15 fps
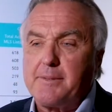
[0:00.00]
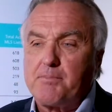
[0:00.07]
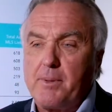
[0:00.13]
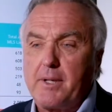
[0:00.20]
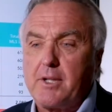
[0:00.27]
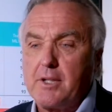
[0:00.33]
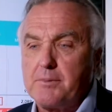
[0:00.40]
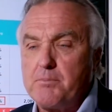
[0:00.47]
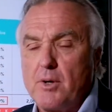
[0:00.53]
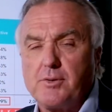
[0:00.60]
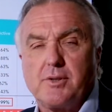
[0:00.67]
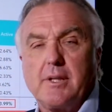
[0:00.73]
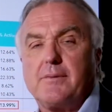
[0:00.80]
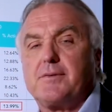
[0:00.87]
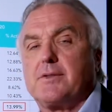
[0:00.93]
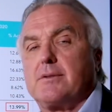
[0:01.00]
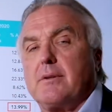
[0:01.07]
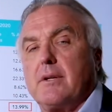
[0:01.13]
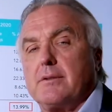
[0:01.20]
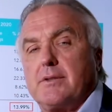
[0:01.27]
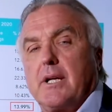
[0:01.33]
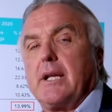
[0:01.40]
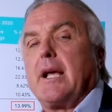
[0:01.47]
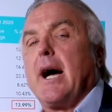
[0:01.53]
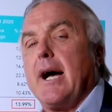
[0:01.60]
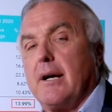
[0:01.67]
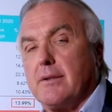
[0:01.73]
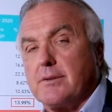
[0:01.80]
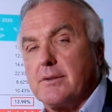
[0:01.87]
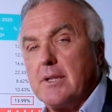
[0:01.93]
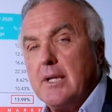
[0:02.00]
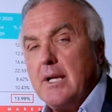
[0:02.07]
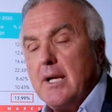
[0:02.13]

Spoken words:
because mostly of Sunny Isles